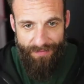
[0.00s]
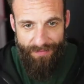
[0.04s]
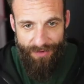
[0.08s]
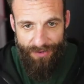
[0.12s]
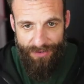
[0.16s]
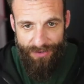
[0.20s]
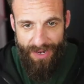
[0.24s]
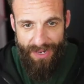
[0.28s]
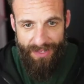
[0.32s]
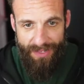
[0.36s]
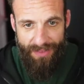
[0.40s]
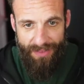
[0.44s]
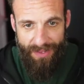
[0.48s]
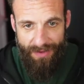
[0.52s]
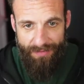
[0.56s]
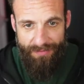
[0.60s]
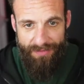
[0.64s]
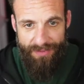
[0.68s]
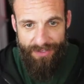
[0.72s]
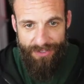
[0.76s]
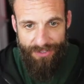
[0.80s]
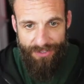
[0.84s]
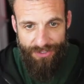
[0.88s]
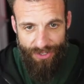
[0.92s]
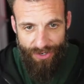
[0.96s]
you're not
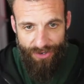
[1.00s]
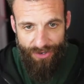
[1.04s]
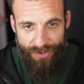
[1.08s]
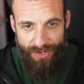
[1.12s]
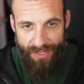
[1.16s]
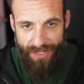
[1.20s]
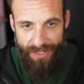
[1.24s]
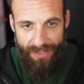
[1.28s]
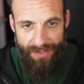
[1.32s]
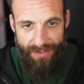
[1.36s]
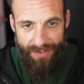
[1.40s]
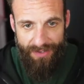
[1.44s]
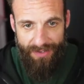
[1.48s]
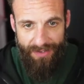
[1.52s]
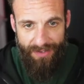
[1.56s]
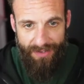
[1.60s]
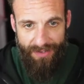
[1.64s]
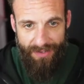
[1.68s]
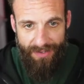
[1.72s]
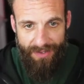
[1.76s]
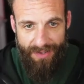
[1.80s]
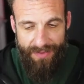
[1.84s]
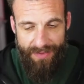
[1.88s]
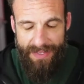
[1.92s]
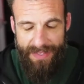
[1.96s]
loving the journey,
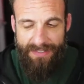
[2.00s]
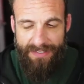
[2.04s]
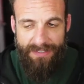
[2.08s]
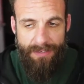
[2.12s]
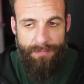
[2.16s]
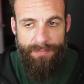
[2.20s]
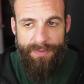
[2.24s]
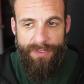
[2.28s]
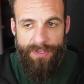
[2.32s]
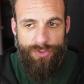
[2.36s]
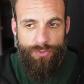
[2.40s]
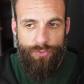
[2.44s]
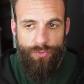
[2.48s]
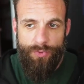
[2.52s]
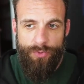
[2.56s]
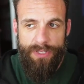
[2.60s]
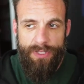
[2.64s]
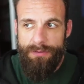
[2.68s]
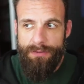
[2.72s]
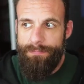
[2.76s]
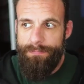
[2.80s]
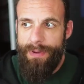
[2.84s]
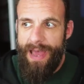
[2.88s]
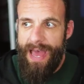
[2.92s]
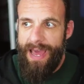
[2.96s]
and that's something that's
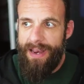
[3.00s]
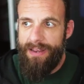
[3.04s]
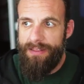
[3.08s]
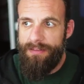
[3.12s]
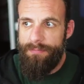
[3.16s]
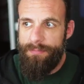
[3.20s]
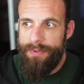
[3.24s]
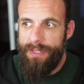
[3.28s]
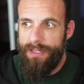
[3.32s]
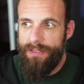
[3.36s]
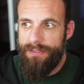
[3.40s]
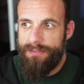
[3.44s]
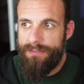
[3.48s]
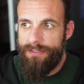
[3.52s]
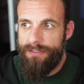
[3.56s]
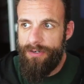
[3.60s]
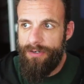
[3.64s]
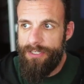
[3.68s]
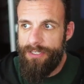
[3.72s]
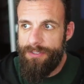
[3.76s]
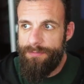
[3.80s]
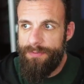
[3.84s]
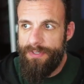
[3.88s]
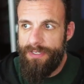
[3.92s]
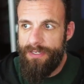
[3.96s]
really bad in the
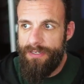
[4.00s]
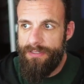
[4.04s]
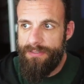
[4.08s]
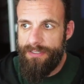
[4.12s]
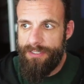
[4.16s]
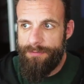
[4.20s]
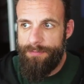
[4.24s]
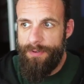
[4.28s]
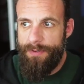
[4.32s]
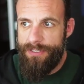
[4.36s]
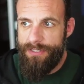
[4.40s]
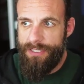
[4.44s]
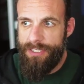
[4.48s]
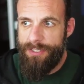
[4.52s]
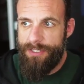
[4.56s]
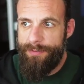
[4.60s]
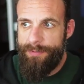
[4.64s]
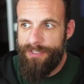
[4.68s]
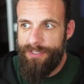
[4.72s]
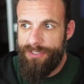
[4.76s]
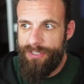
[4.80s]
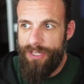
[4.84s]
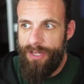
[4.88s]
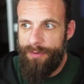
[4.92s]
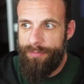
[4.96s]
military is because, especially in
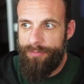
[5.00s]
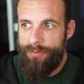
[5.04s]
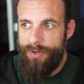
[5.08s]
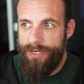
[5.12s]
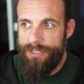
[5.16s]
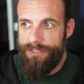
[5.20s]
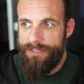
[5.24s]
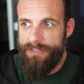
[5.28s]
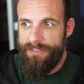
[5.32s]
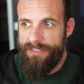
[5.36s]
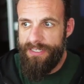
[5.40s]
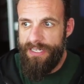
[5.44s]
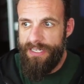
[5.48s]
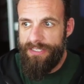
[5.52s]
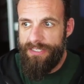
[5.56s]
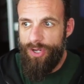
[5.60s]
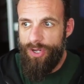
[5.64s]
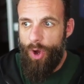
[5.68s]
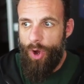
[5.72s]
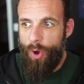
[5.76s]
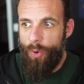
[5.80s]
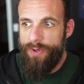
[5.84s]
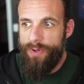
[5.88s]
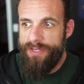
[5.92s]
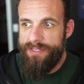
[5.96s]
special operations, it's
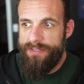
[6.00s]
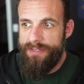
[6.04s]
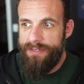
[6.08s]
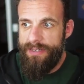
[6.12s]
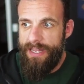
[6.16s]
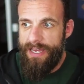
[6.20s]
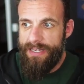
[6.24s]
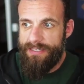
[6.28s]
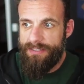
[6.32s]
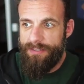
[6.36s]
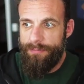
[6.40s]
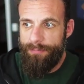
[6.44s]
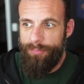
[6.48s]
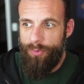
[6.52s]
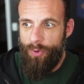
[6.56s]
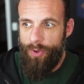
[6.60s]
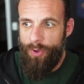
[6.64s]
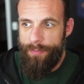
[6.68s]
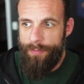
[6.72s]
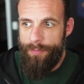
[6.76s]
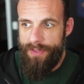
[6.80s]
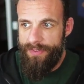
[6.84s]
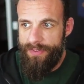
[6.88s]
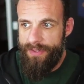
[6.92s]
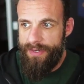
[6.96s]
always the next
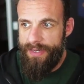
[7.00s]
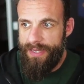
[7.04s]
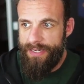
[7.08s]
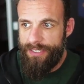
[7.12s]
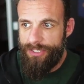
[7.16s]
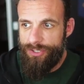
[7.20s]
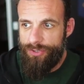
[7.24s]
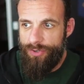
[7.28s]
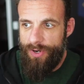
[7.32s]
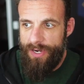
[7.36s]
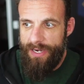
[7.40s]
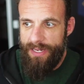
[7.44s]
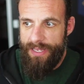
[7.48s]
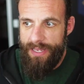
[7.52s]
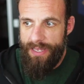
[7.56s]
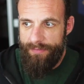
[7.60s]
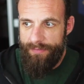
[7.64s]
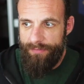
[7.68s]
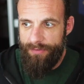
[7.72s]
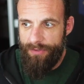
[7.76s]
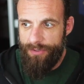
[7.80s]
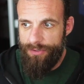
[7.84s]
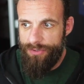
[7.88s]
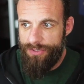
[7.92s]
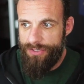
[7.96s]
deployment, the next training
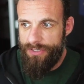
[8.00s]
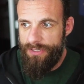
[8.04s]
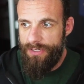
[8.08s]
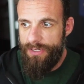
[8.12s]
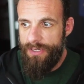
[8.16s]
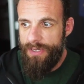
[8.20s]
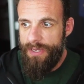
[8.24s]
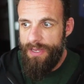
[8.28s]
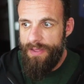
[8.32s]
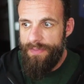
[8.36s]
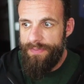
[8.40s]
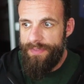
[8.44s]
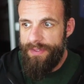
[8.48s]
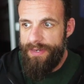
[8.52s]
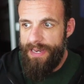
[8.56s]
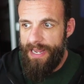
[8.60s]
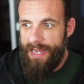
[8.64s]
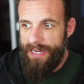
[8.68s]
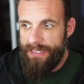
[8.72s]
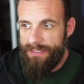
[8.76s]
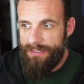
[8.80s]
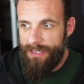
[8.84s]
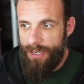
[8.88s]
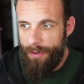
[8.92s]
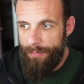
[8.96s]
evolution, the
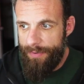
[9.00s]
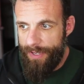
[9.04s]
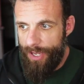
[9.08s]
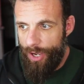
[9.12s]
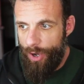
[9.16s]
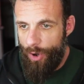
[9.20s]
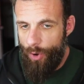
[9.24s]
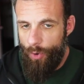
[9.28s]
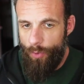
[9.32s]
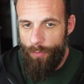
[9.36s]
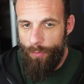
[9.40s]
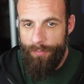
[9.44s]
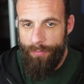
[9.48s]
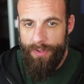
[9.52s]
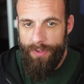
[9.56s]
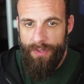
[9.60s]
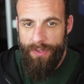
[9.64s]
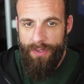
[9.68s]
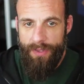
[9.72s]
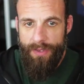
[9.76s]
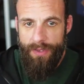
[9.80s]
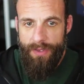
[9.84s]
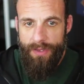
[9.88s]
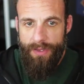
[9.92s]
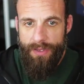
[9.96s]
next coming home.
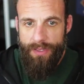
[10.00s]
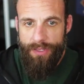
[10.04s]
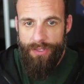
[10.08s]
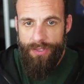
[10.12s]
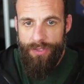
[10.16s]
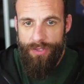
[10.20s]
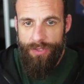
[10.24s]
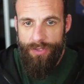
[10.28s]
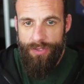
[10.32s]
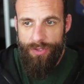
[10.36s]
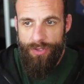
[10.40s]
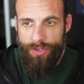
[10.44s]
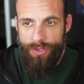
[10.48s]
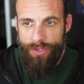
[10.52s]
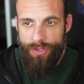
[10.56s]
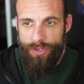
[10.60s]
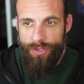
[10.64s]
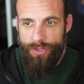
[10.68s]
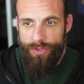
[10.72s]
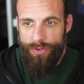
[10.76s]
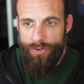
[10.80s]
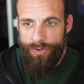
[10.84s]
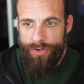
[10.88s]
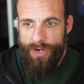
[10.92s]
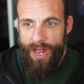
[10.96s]

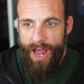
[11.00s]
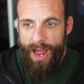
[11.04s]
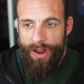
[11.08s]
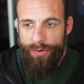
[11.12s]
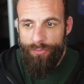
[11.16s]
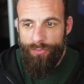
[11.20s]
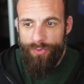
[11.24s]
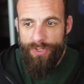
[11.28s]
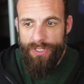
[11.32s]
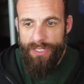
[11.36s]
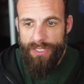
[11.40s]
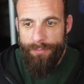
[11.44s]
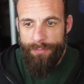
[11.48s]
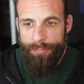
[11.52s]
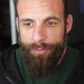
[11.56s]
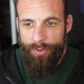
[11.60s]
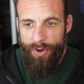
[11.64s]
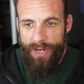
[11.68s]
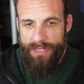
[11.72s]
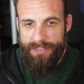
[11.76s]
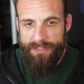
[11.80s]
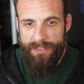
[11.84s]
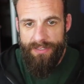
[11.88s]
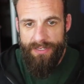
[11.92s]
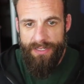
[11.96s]
You're not really
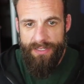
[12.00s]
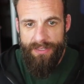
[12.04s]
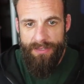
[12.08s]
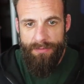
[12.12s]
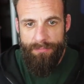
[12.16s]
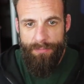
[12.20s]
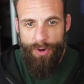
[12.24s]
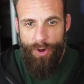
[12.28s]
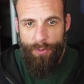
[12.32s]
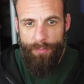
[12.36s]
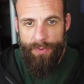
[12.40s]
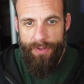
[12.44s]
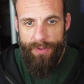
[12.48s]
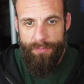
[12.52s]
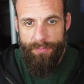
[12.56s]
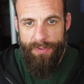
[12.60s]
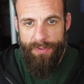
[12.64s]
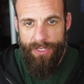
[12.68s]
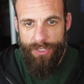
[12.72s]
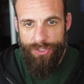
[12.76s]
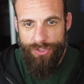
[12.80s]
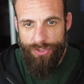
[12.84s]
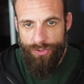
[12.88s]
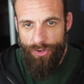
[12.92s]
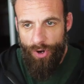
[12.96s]
present in the moment
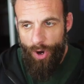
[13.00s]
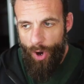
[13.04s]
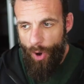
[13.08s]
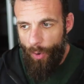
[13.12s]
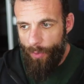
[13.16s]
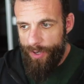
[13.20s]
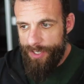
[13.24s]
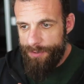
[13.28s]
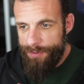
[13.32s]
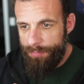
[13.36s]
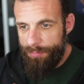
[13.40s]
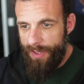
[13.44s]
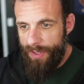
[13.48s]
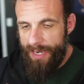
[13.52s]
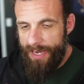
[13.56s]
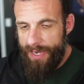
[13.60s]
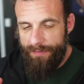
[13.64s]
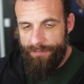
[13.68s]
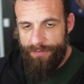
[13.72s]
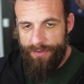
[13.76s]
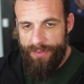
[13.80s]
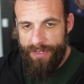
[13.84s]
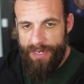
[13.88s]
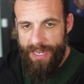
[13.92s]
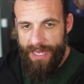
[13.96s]
because you're always planning
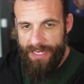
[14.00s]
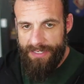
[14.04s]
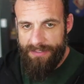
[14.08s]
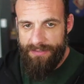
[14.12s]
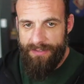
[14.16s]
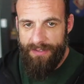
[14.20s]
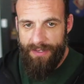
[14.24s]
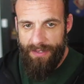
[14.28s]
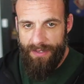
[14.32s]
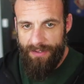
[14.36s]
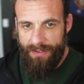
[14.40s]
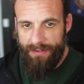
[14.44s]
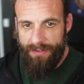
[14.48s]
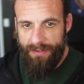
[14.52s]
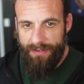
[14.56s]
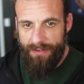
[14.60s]
for the next thing.